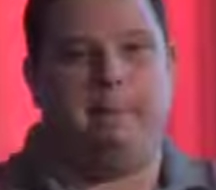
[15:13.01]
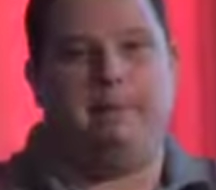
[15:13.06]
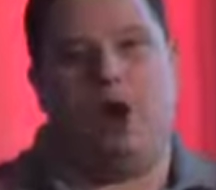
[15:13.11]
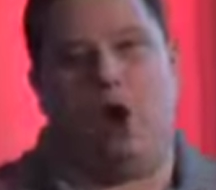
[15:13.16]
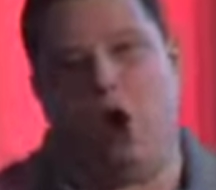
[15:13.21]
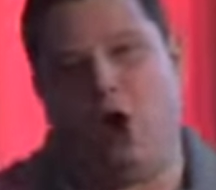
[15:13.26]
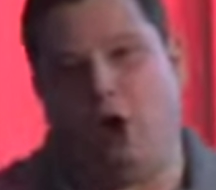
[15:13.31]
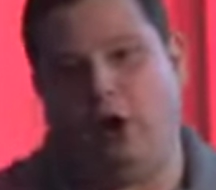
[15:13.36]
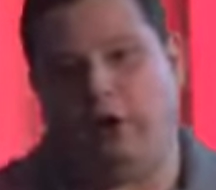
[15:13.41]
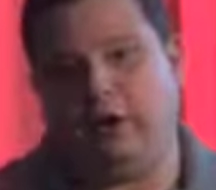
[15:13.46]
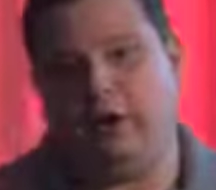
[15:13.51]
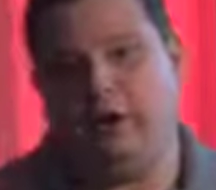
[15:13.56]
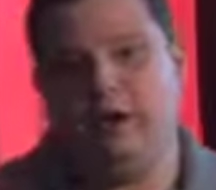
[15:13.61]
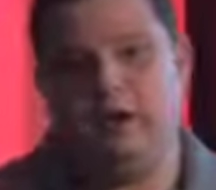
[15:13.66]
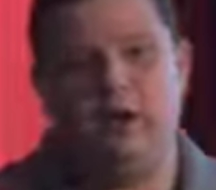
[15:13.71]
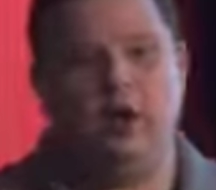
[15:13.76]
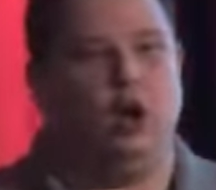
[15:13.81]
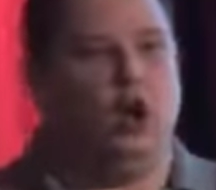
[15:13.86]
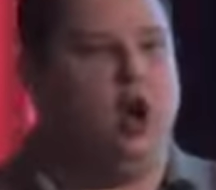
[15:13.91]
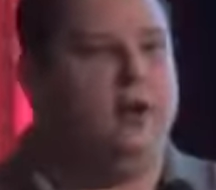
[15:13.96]
park,
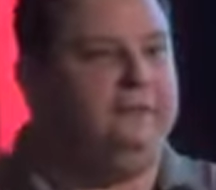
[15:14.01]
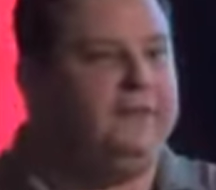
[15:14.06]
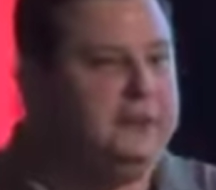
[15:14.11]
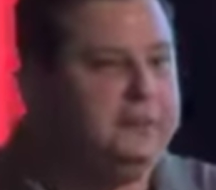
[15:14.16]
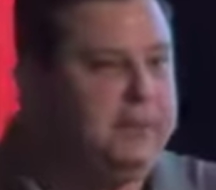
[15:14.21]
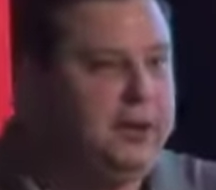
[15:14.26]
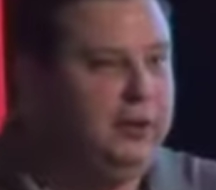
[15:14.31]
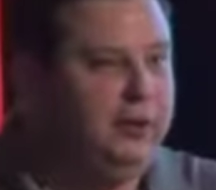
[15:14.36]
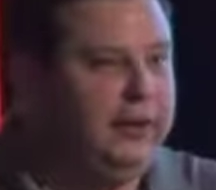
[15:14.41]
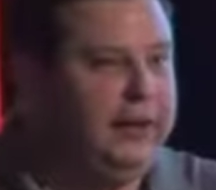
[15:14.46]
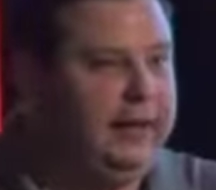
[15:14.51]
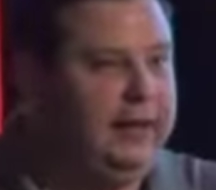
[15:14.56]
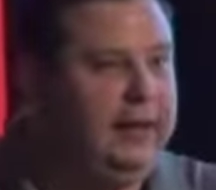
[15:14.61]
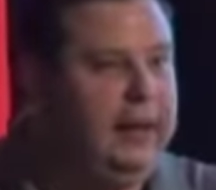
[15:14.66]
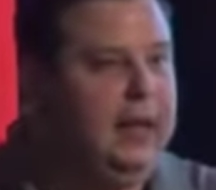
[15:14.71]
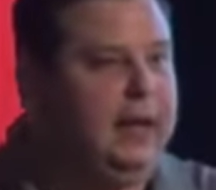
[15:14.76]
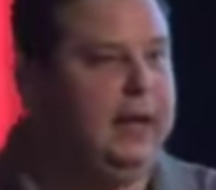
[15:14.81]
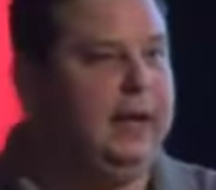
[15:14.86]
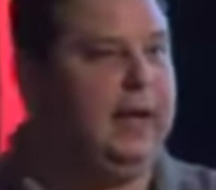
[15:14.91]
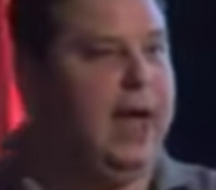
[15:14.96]
an office
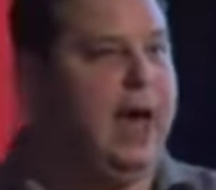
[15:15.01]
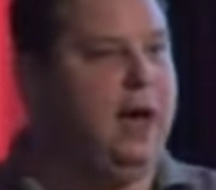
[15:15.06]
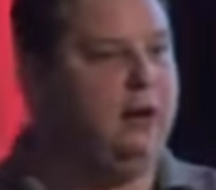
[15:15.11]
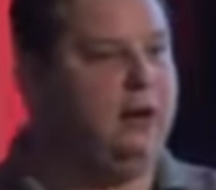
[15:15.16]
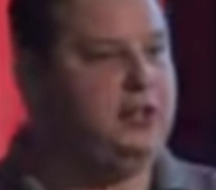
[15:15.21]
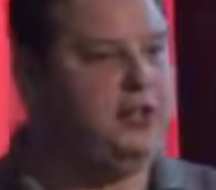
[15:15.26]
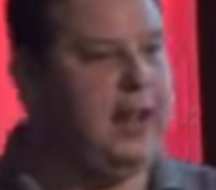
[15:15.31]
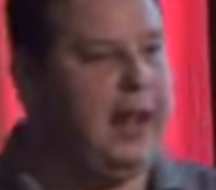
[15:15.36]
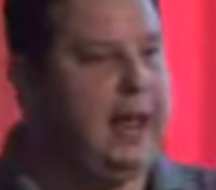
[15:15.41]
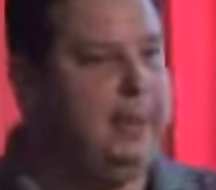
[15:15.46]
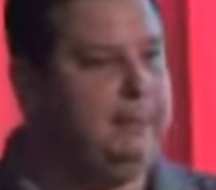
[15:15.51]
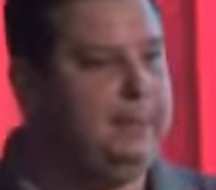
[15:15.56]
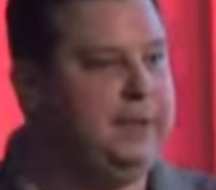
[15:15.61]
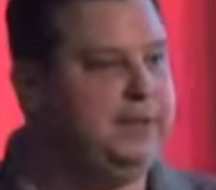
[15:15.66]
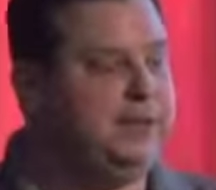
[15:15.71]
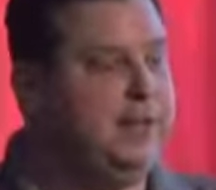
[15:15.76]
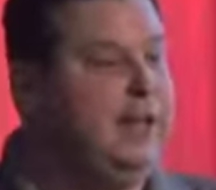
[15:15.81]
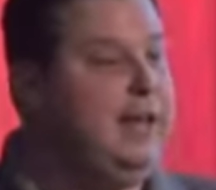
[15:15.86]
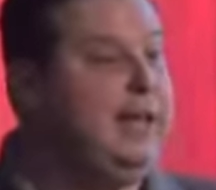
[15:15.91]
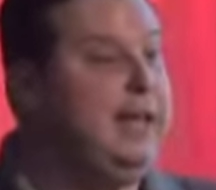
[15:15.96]
building, a college
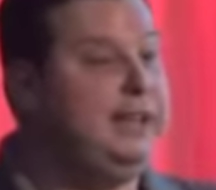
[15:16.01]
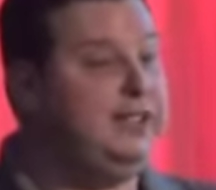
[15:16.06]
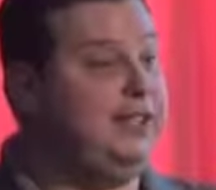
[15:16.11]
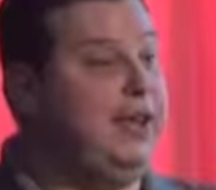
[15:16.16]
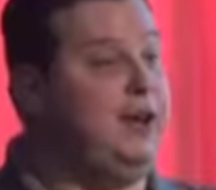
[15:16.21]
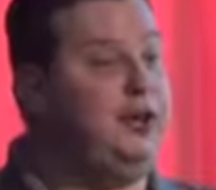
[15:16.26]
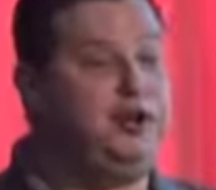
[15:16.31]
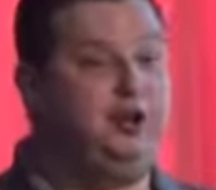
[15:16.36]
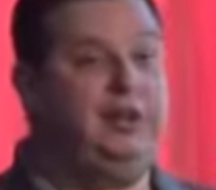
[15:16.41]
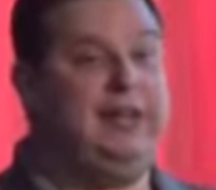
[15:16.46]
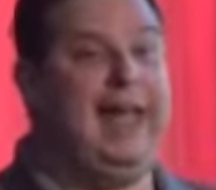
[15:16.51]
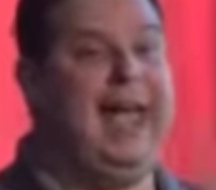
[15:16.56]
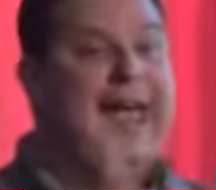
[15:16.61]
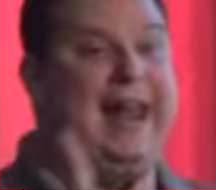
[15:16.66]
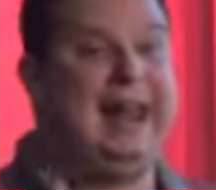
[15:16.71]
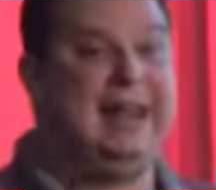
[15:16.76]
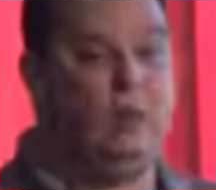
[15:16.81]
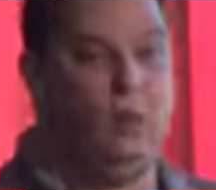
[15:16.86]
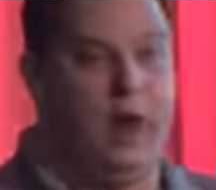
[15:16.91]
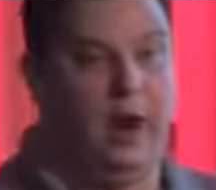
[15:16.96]
campus, essentially
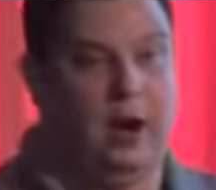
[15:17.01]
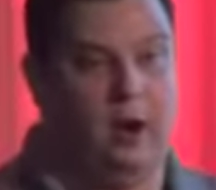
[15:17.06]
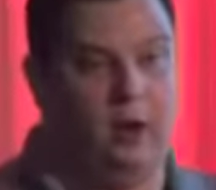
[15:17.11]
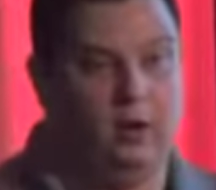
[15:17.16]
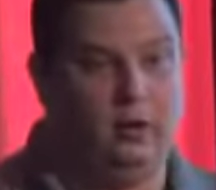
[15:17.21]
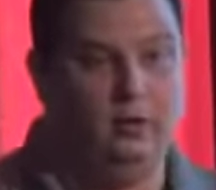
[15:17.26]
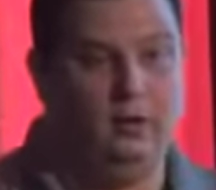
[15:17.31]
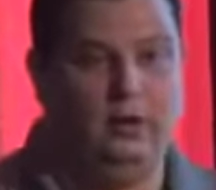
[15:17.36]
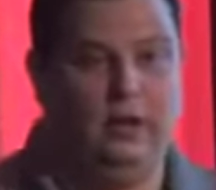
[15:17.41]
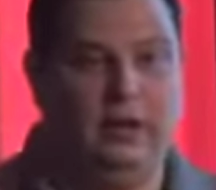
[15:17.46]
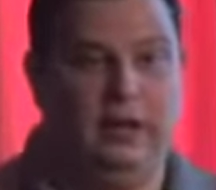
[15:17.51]
anywhere,